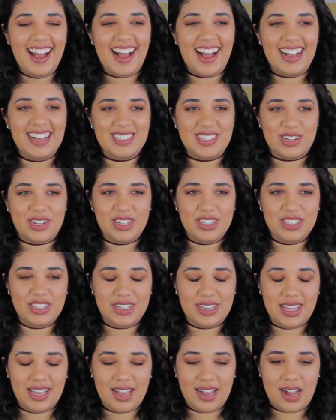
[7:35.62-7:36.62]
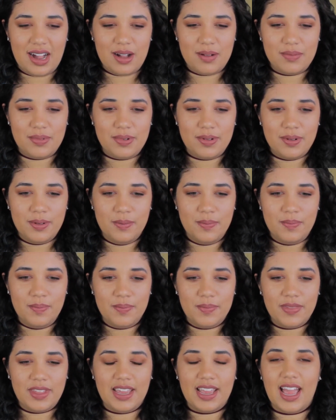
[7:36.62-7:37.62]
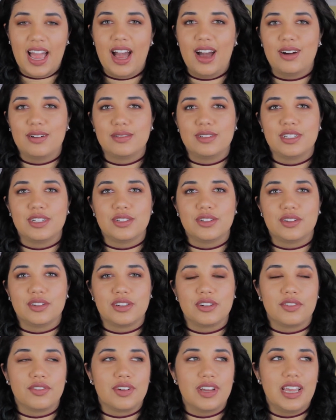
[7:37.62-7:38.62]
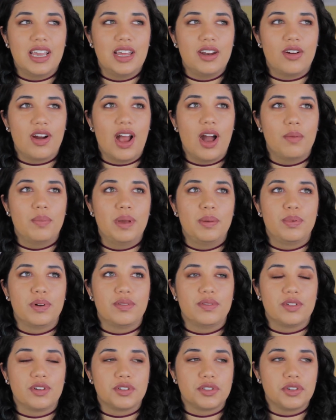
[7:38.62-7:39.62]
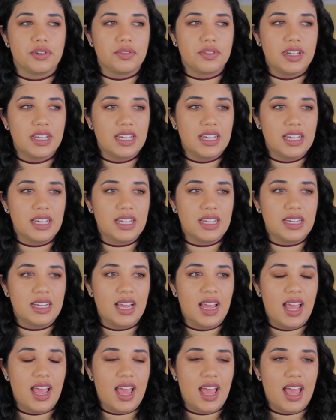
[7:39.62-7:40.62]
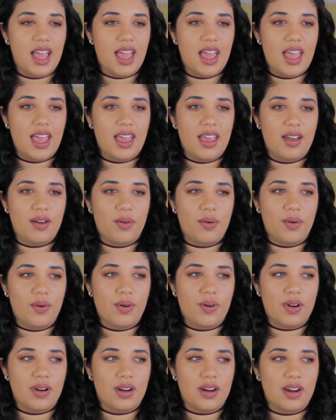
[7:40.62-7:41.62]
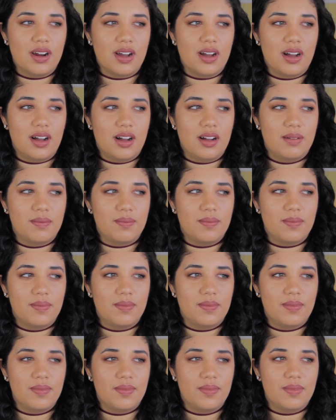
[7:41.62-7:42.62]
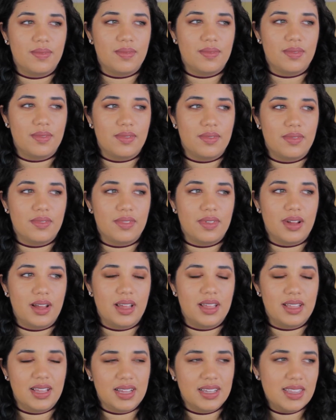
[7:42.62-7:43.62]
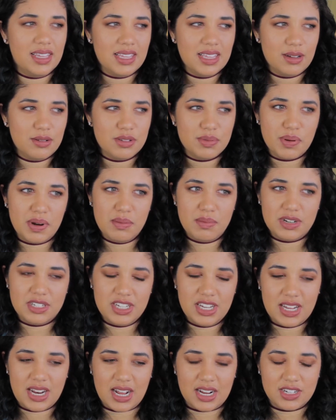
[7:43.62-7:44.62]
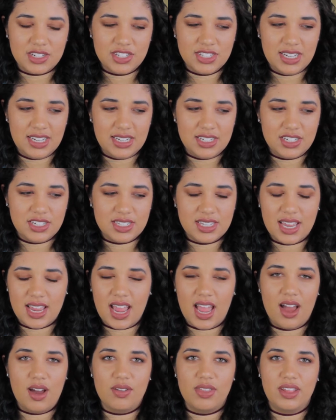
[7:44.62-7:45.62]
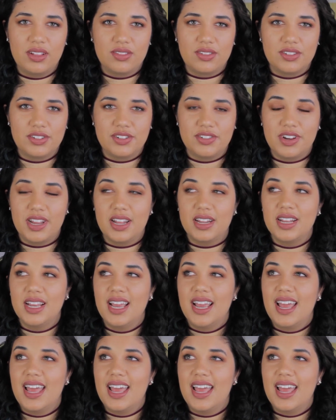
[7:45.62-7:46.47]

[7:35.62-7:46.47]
I started looking up like how to learn Korean or how people learned Korean, or I think that was pretty much it actually, just like how they learned Korean.